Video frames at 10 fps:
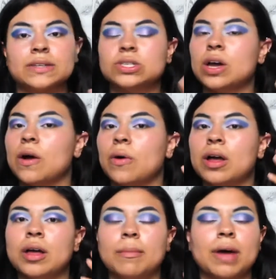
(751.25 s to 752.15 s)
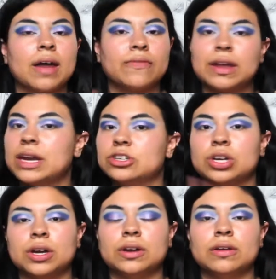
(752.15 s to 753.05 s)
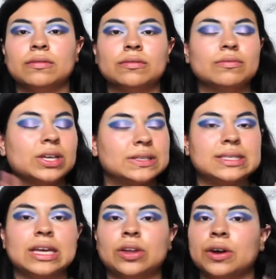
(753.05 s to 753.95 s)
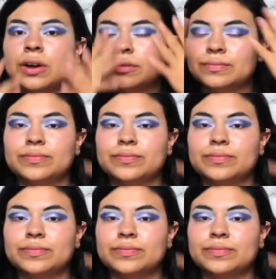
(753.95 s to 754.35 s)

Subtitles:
so my foundation, concealer,